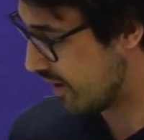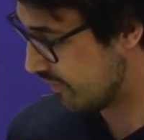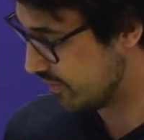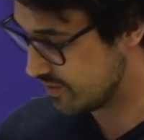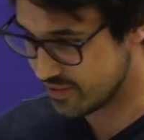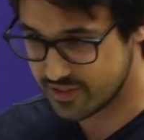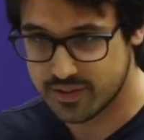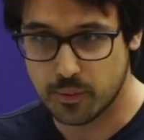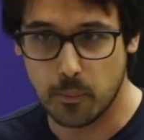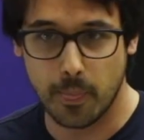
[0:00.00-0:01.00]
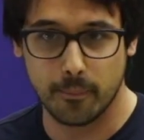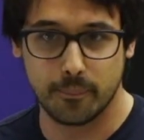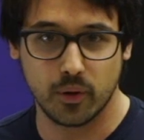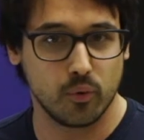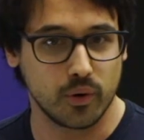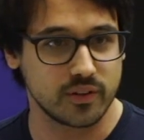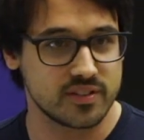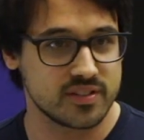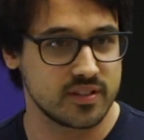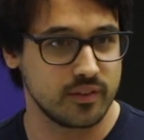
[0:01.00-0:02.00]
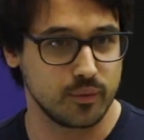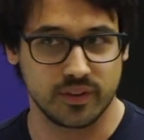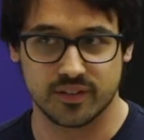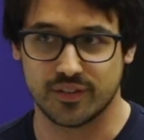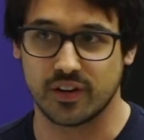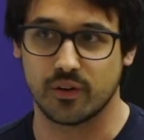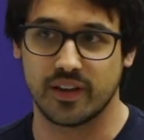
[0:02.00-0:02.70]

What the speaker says: This is Bill Wirtz with his video,